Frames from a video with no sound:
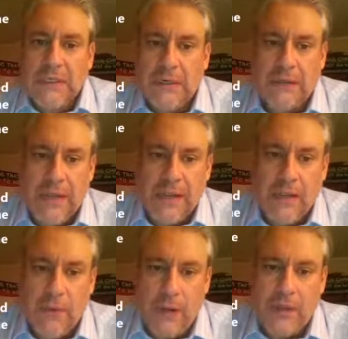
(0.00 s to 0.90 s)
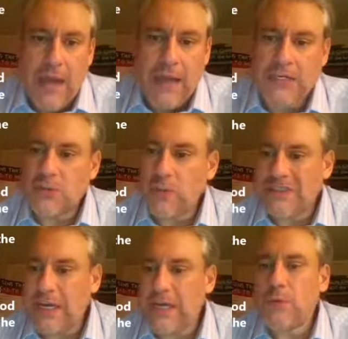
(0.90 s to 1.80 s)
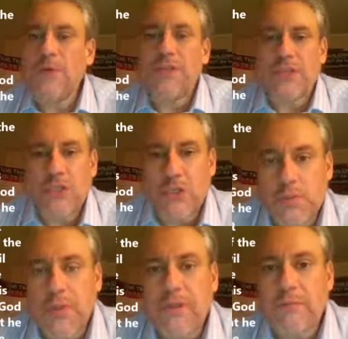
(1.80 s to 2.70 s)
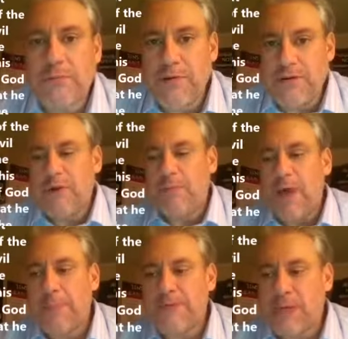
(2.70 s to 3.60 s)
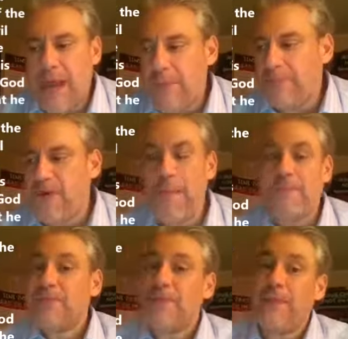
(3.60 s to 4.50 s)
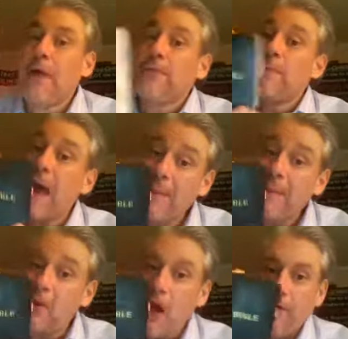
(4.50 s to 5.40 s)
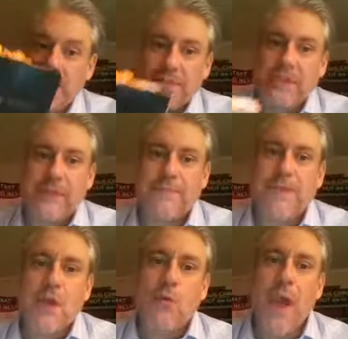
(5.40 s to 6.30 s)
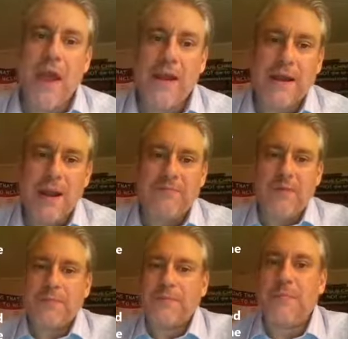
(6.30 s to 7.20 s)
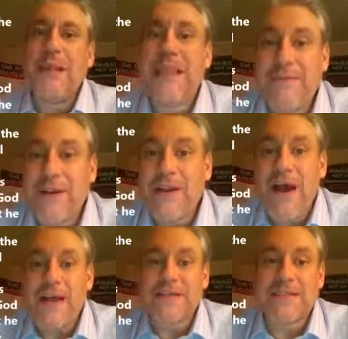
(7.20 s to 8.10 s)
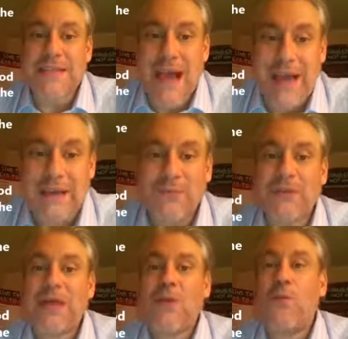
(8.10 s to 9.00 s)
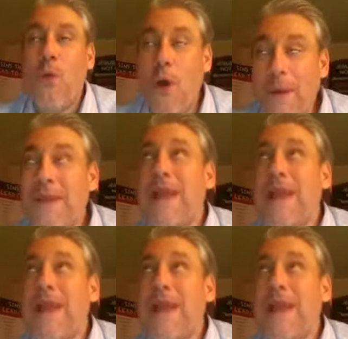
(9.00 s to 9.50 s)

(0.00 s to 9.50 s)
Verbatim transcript: Okay, well, I just want to tell you where this stupid pre-trib rapture came from. Not the Bible, obviously. Where did it come from? Believe it or not, it started with a woman